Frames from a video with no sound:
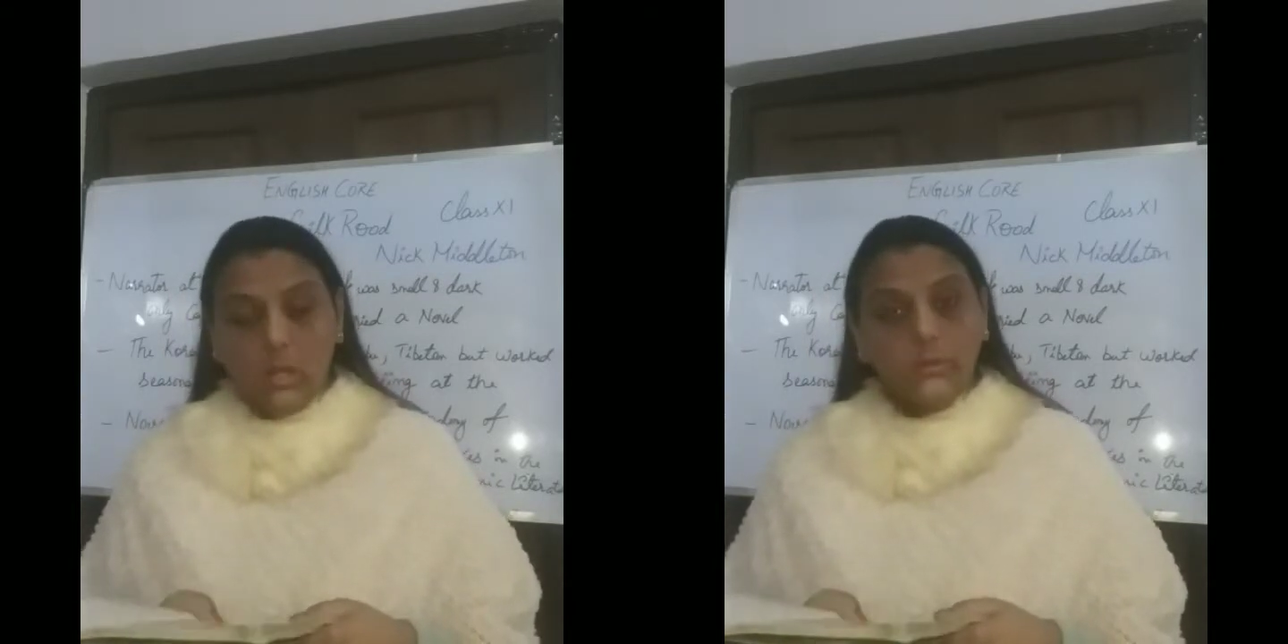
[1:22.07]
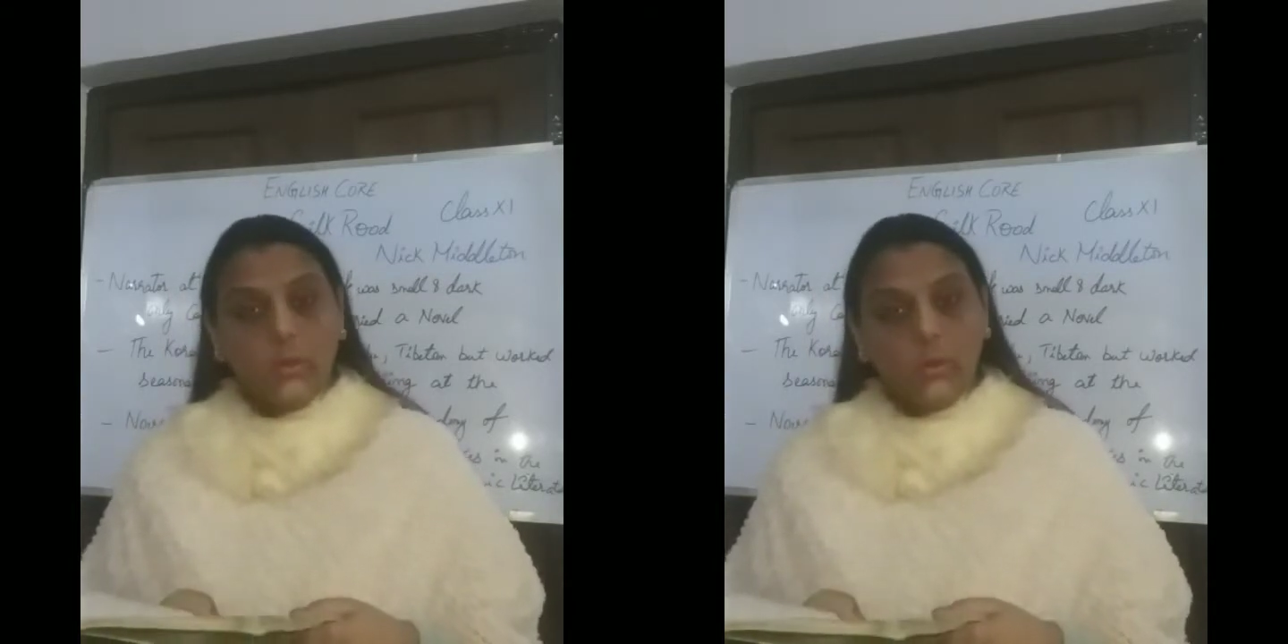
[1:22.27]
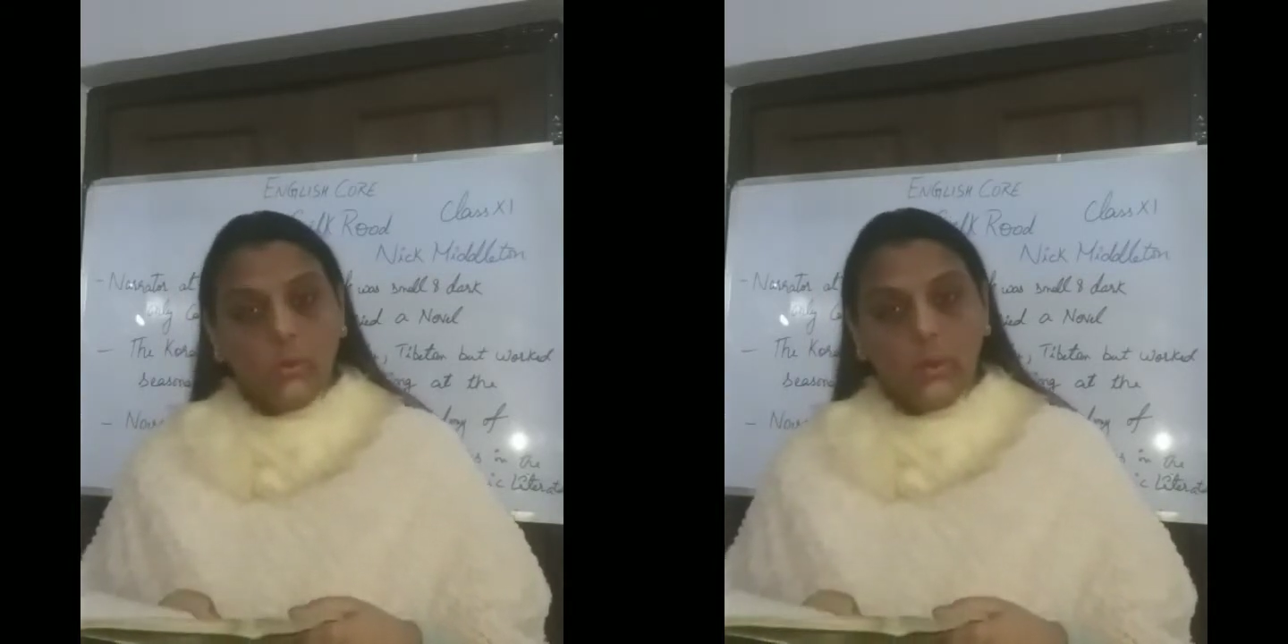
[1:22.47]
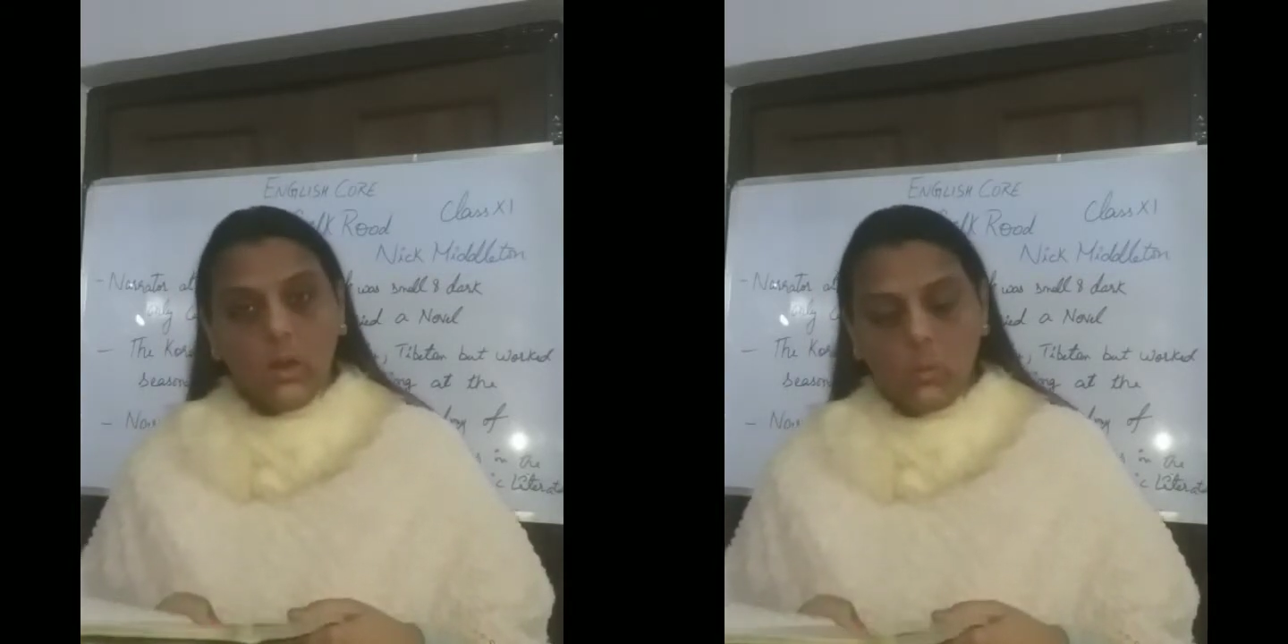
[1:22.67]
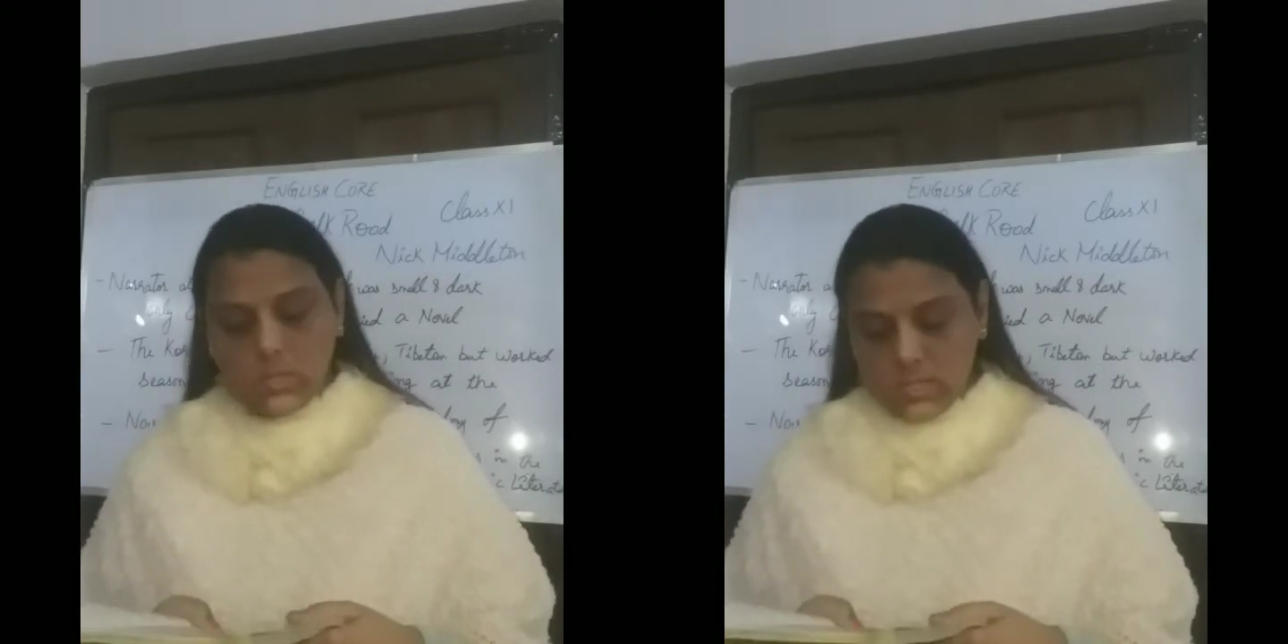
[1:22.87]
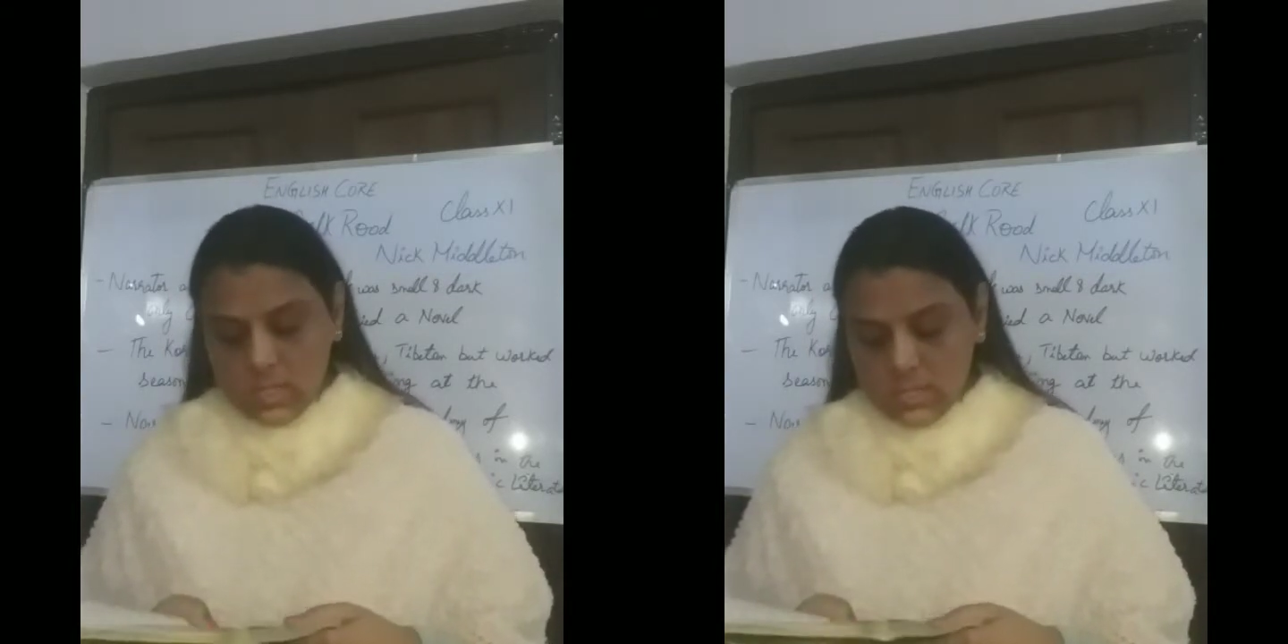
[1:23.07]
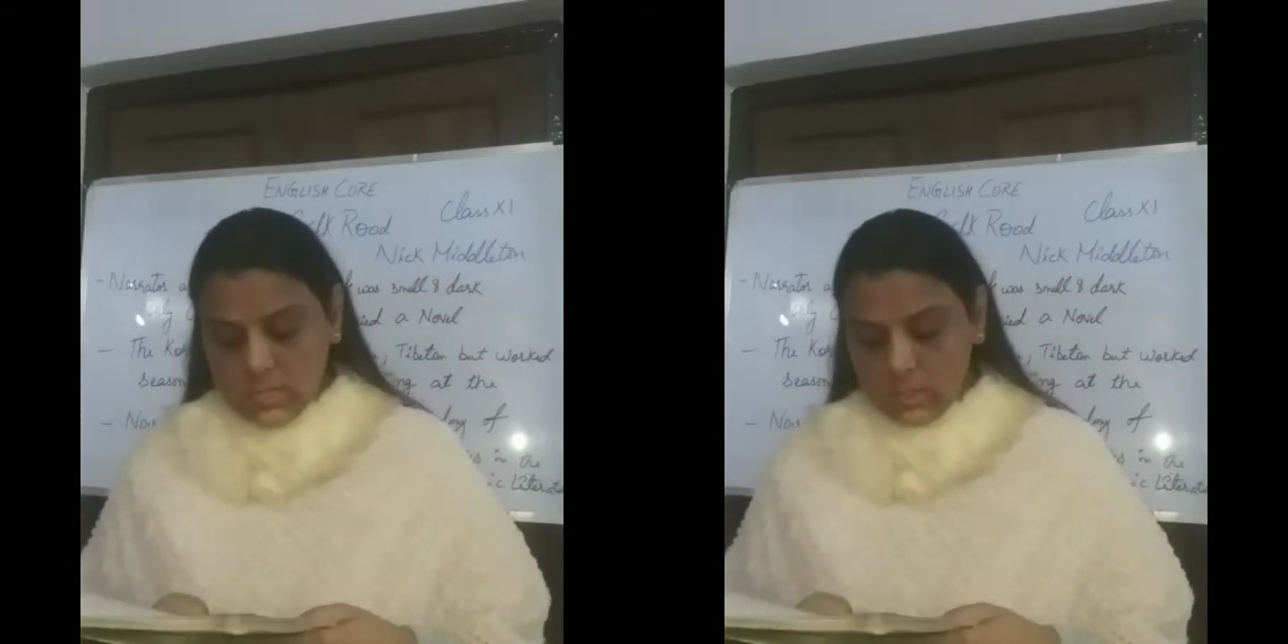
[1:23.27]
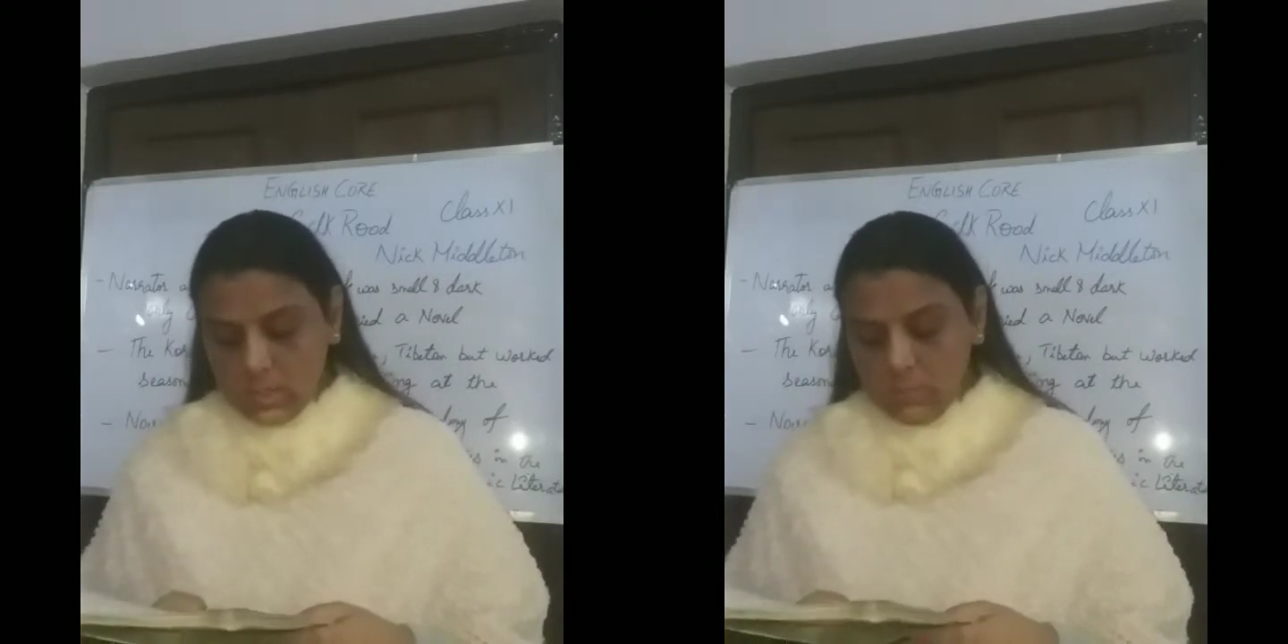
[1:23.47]
The Kura was
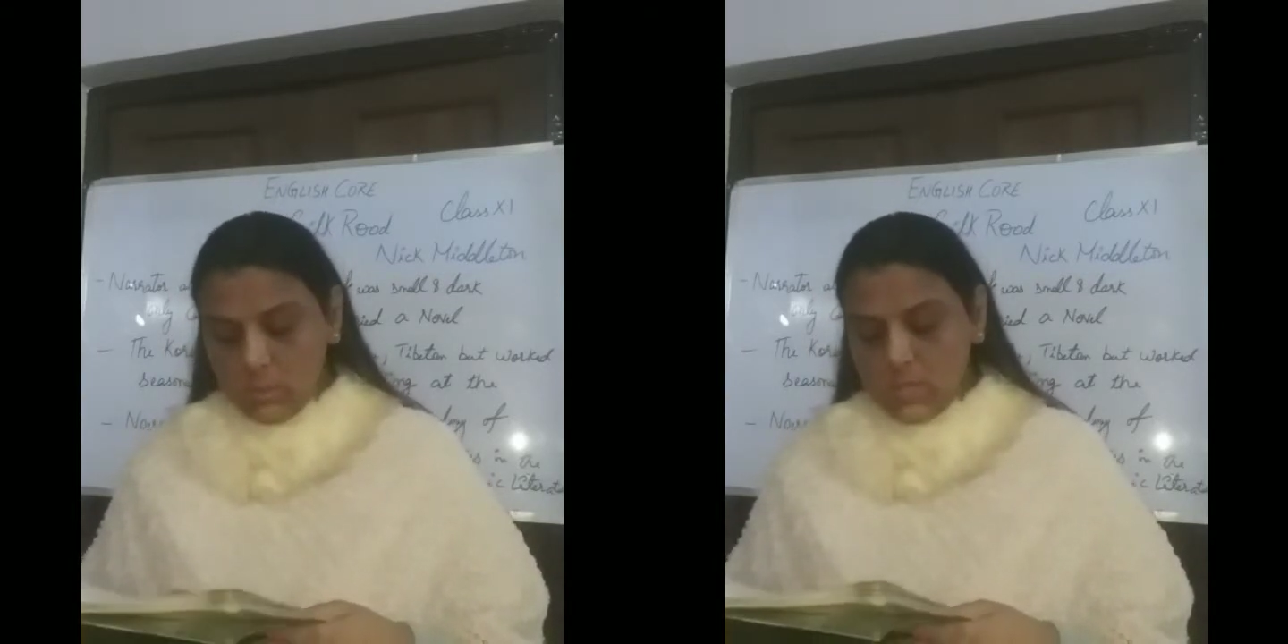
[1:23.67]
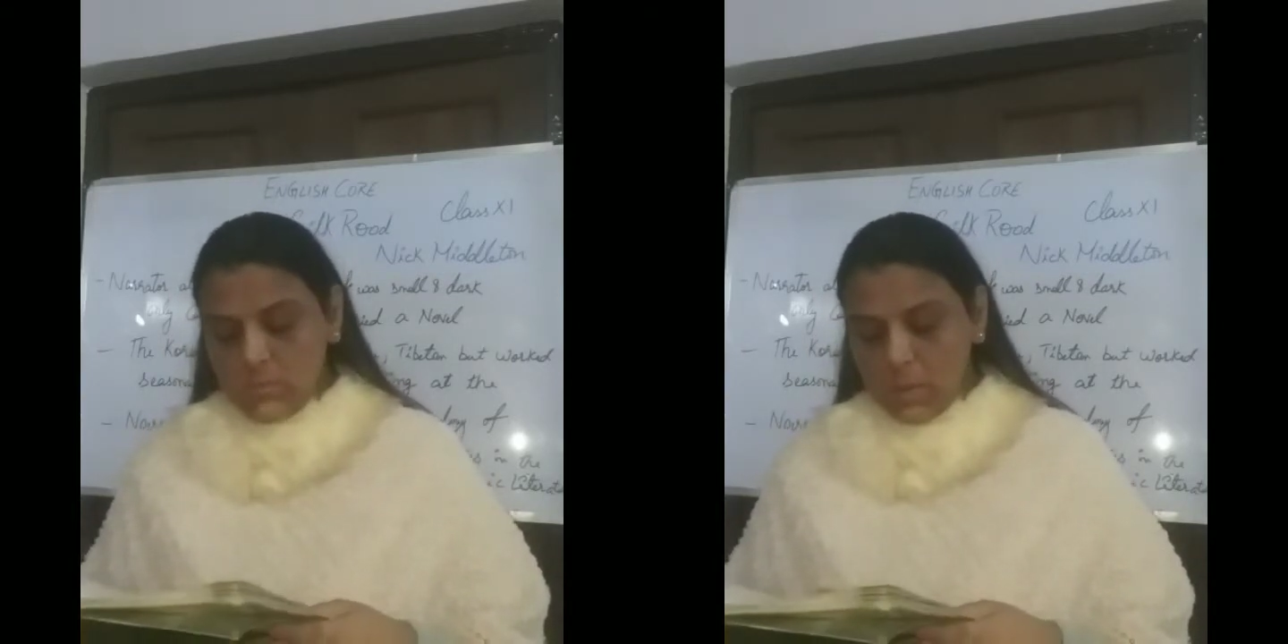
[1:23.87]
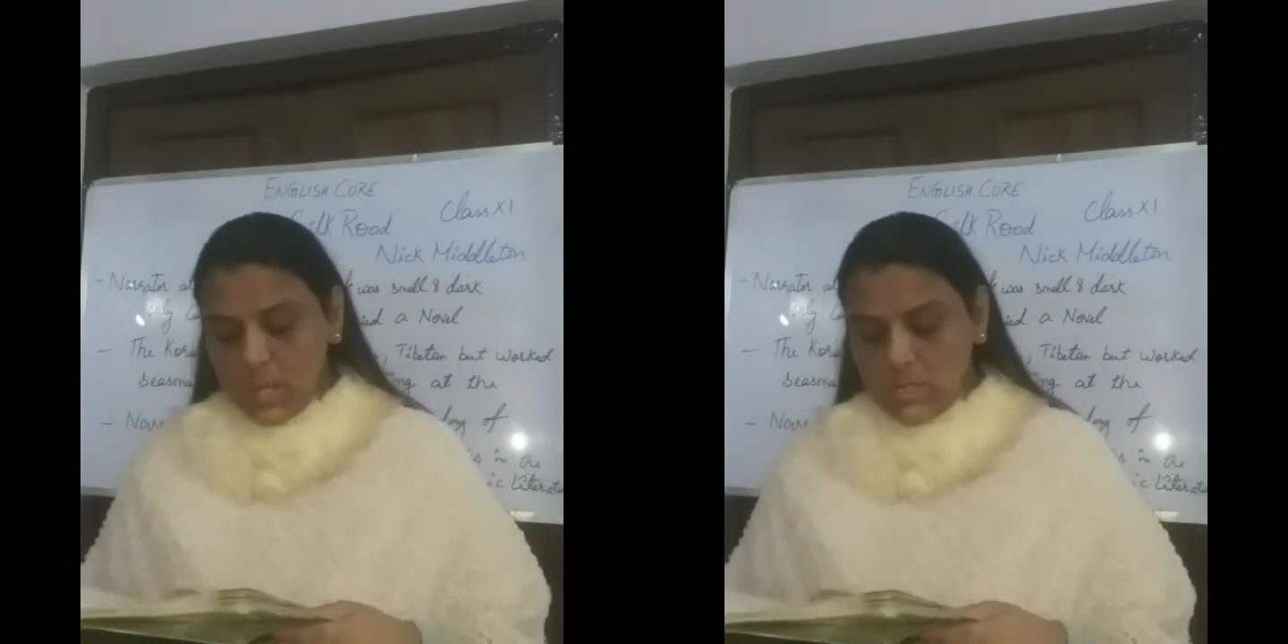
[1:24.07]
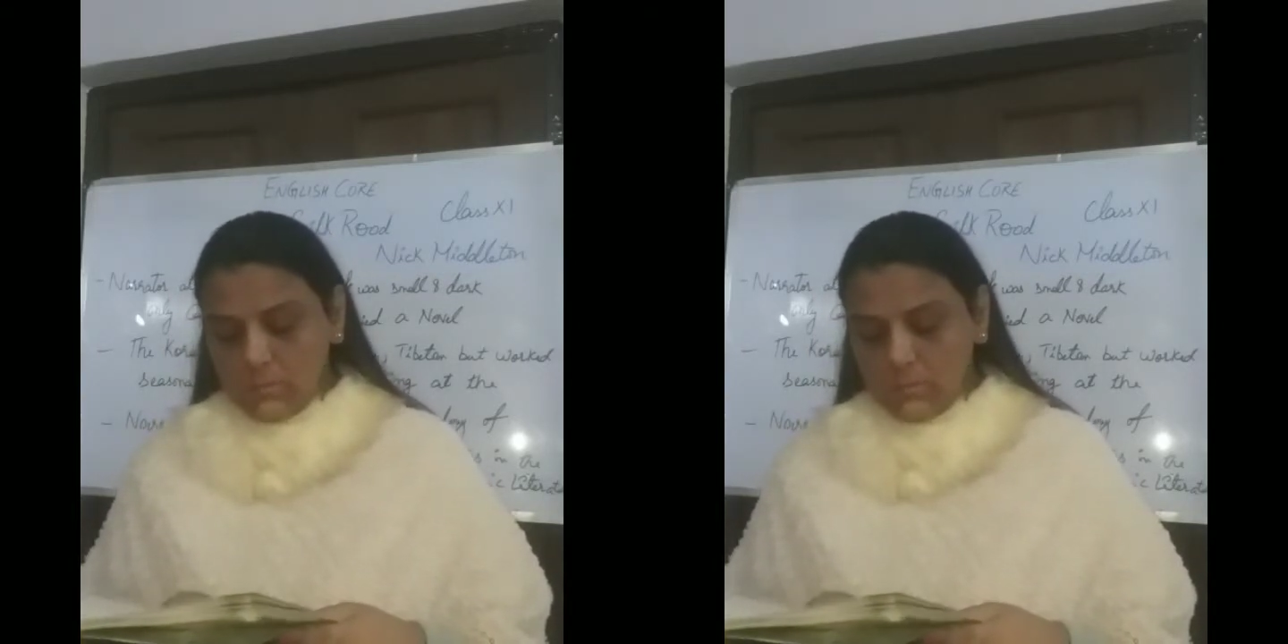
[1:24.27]
seasonal because parts